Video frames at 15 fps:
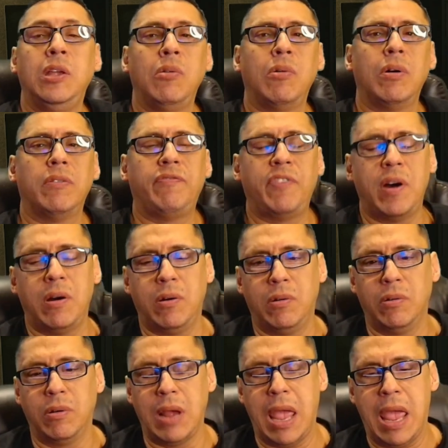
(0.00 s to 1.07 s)

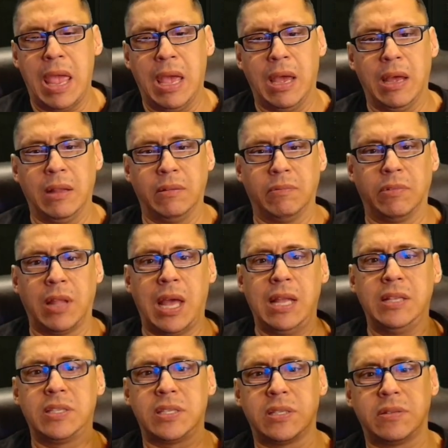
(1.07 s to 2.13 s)
UFO and
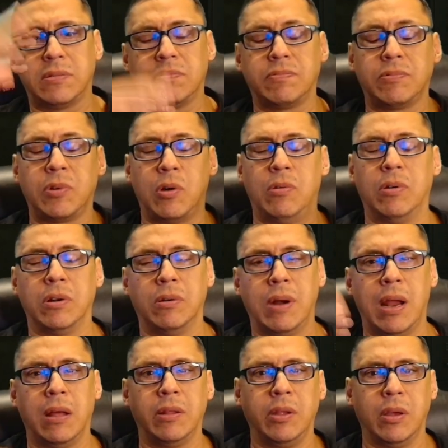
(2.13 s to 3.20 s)
lights going
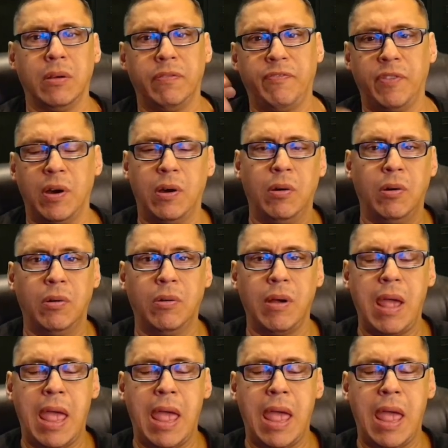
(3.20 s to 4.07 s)
around the UFO,